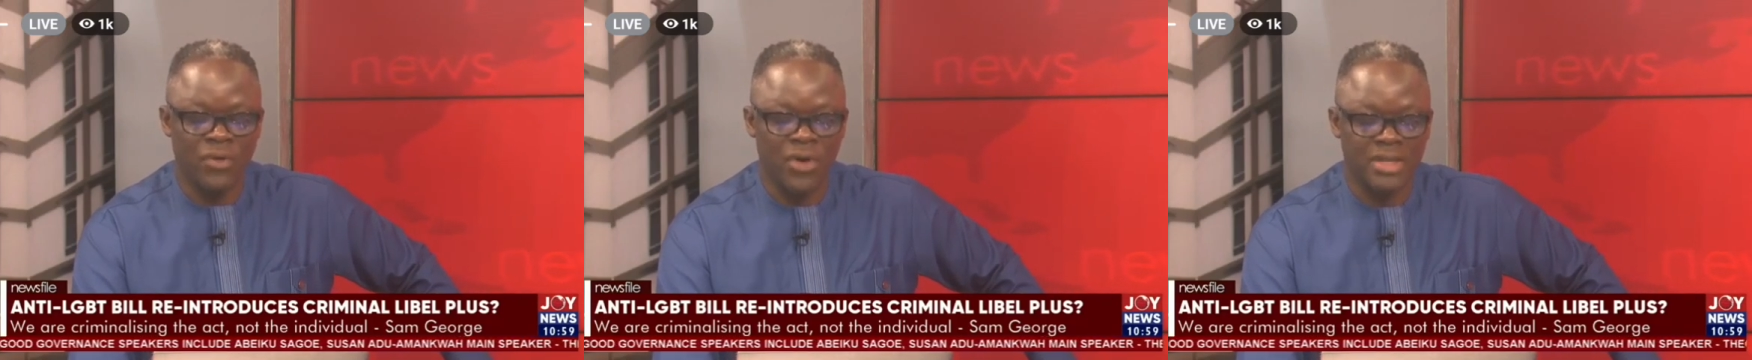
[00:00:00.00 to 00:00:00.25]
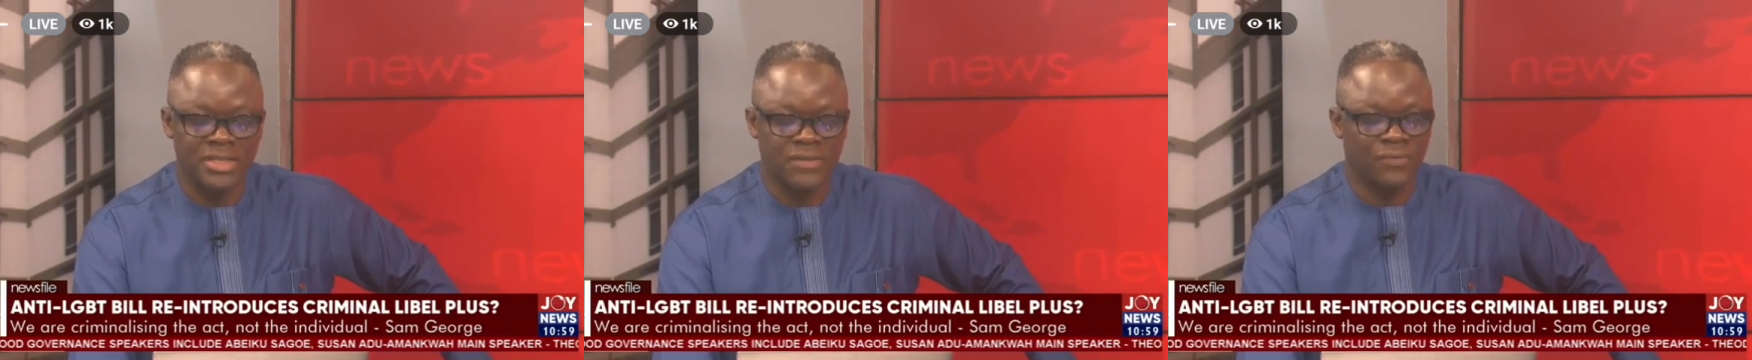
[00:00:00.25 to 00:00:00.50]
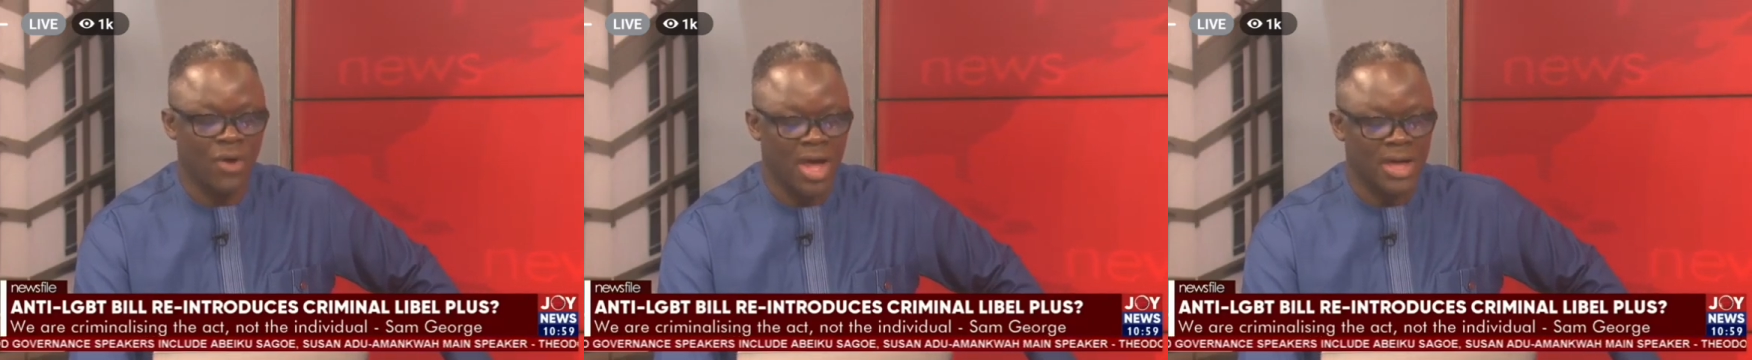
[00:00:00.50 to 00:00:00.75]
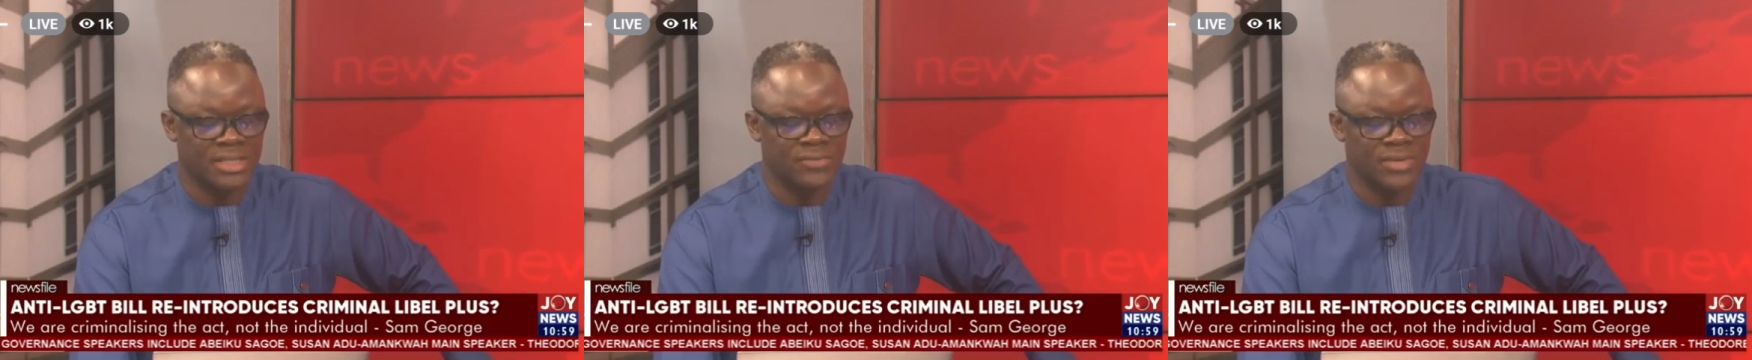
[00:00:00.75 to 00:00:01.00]
for
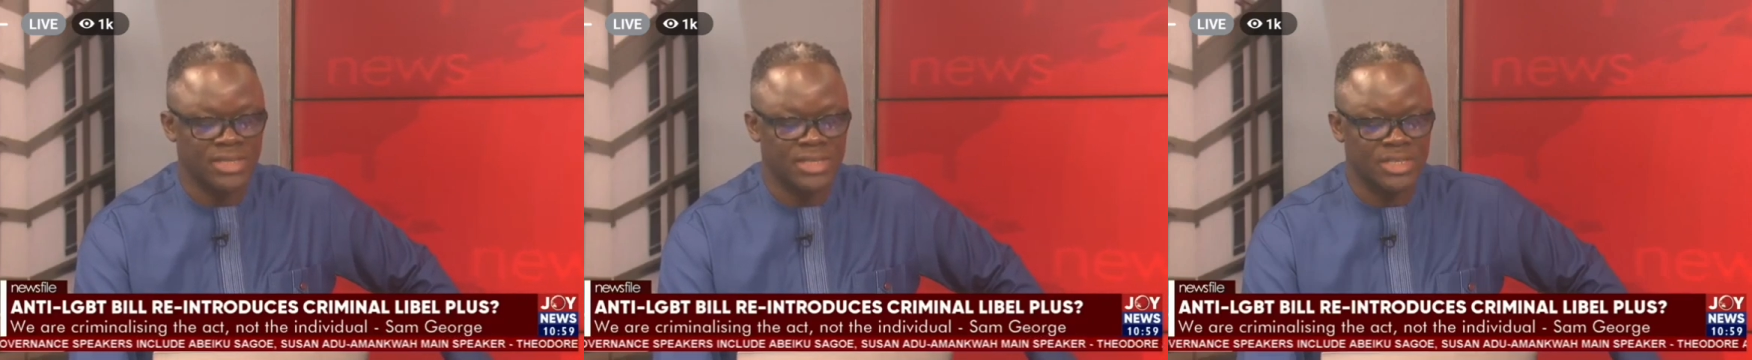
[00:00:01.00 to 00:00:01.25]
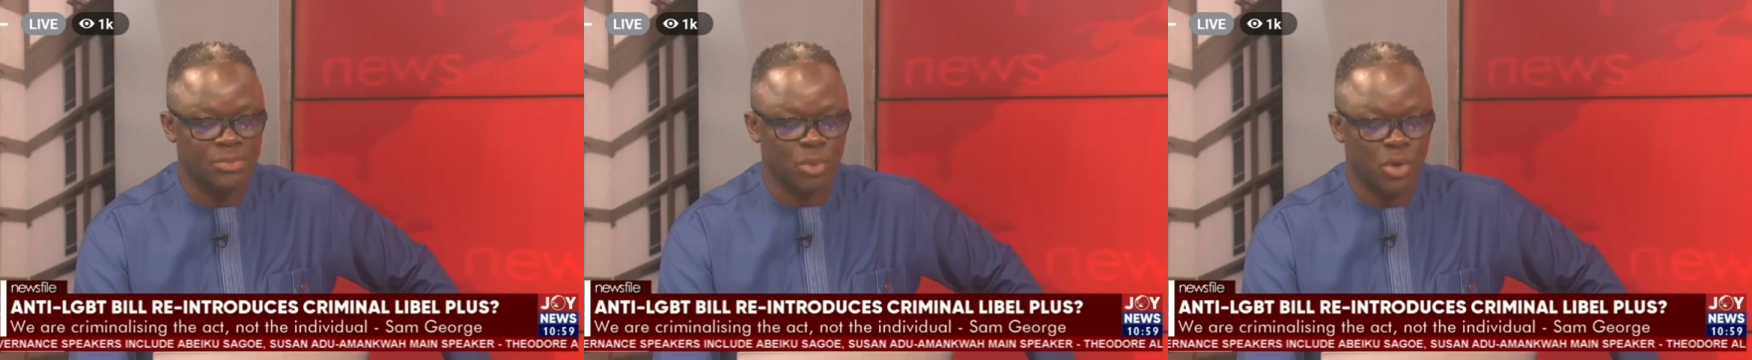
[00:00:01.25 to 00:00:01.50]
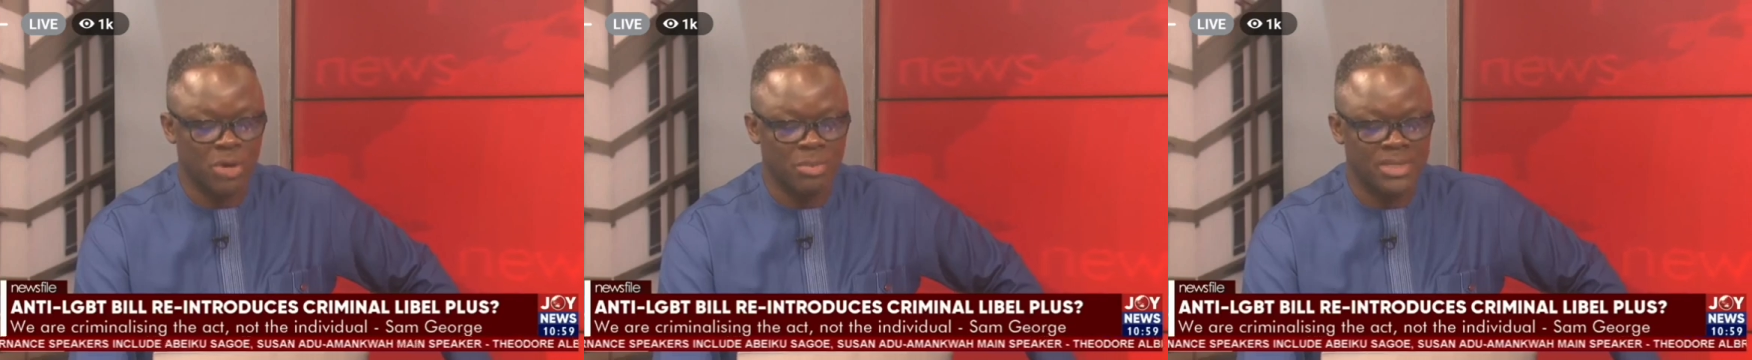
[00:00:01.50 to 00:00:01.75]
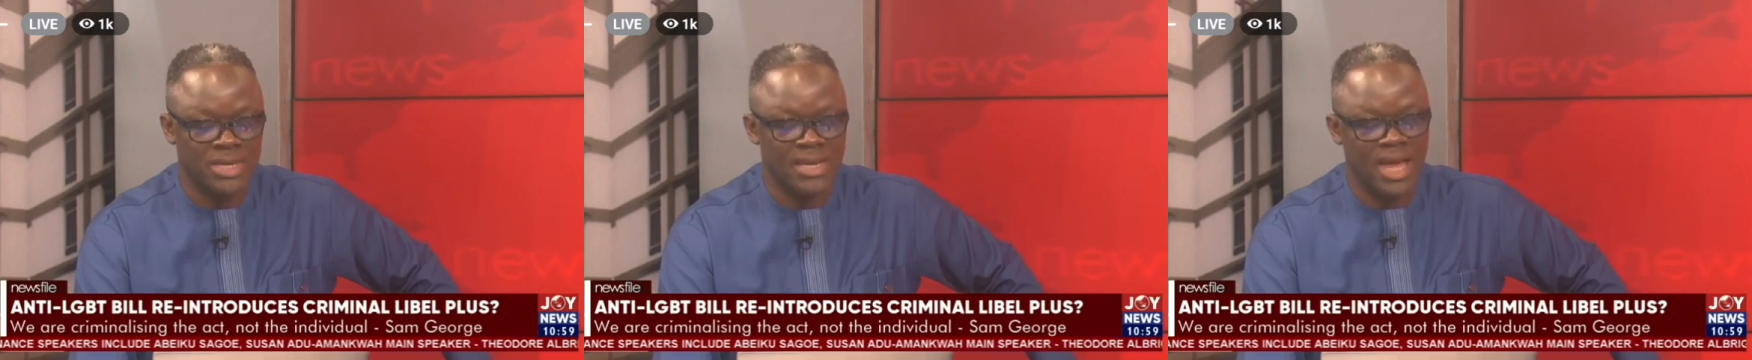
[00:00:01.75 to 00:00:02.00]
activities prohibited
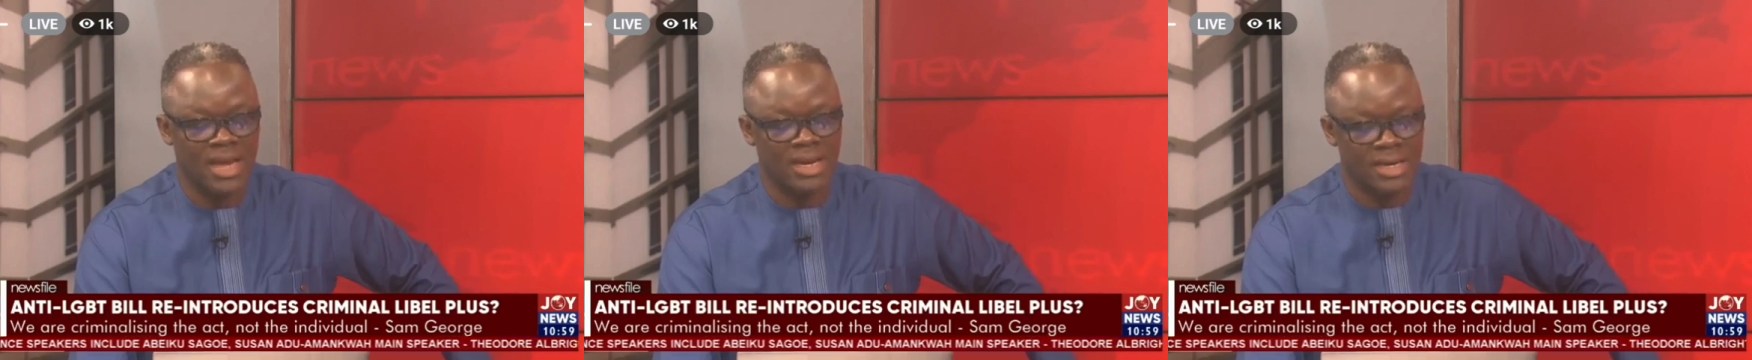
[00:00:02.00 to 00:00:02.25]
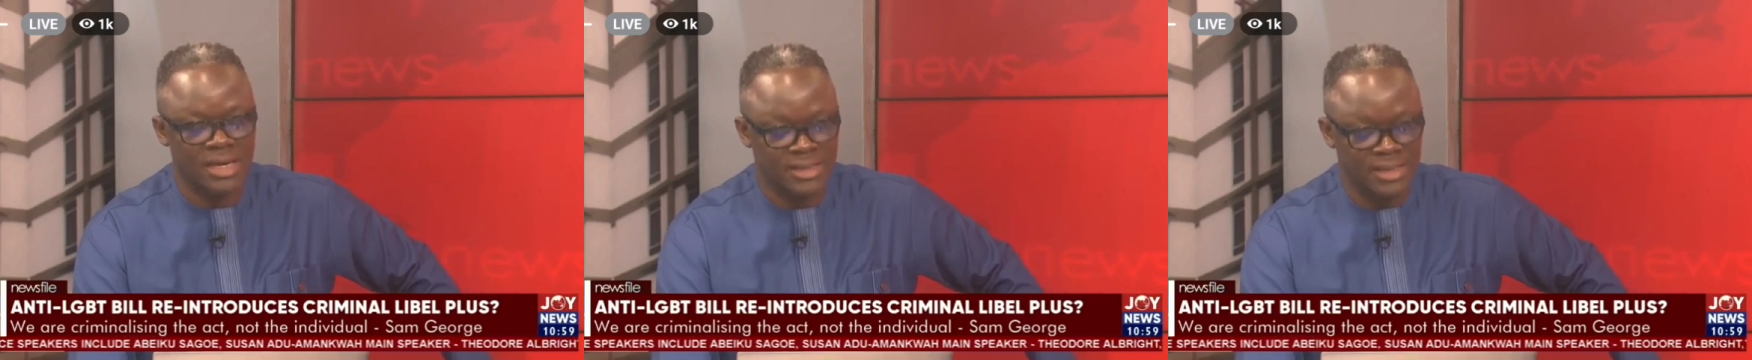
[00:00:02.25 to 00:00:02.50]
under this act.